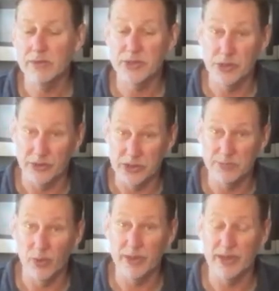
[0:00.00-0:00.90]
so you could
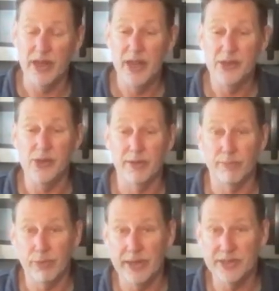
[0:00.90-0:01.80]
smoke it, you
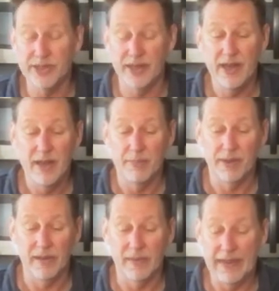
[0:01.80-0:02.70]
could braise it,
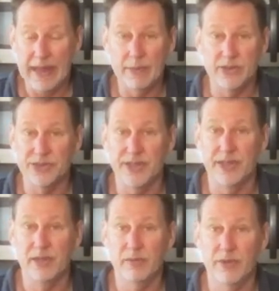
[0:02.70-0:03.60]
but lamb and
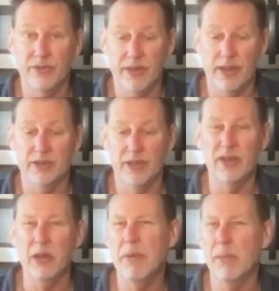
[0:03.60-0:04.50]
zin with uh, a
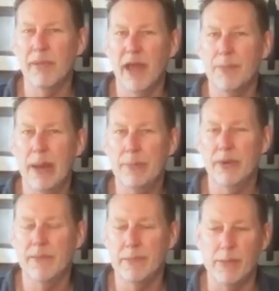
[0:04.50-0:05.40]
good amount of black
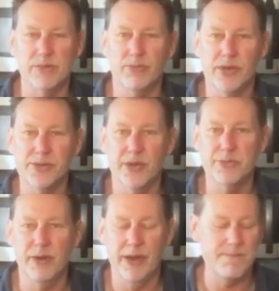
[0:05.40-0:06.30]
pepper and maybe some fresh
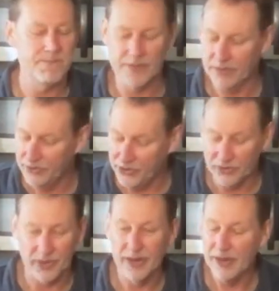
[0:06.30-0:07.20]
rosemary,
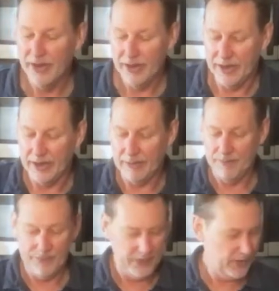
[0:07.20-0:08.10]
killer.
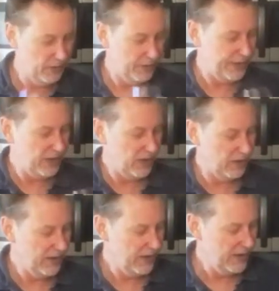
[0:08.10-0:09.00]
Um, you'll think
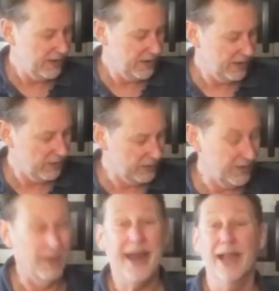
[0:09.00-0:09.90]
you're,
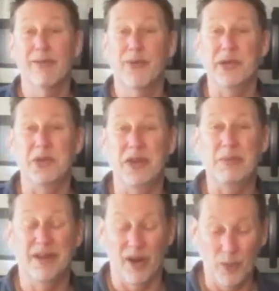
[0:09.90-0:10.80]
you know, California
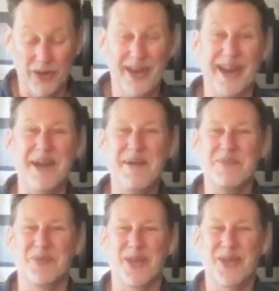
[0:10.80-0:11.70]
dreaming on a winter day
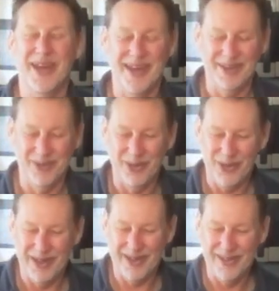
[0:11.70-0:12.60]
with, uh,
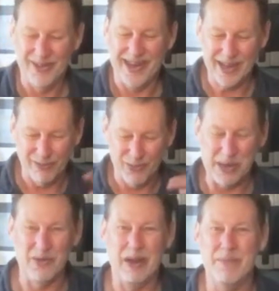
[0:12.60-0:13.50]
with uh, the
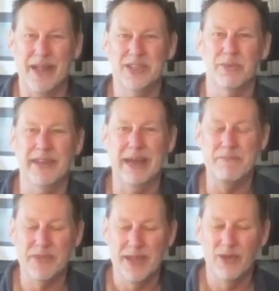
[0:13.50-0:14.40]
California grape and some
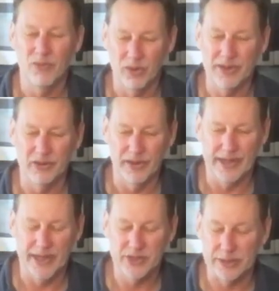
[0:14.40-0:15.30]
lamb. Really,
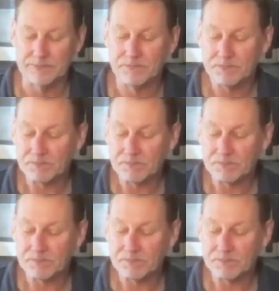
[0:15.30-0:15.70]
really excellent.